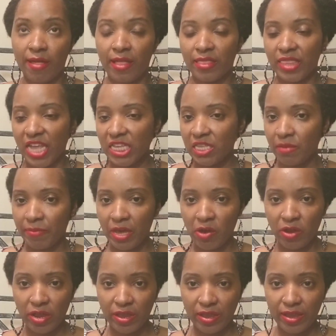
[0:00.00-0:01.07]
that's
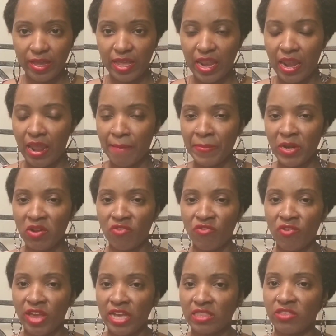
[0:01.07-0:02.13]
about it. Let me know if you
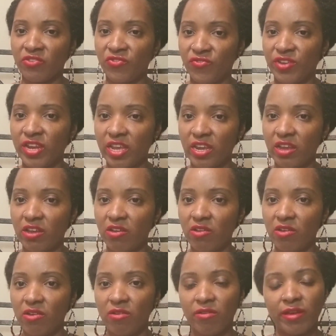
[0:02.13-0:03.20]
like this
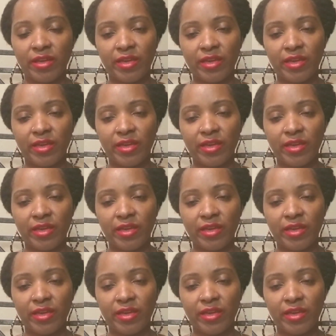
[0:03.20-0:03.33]
video.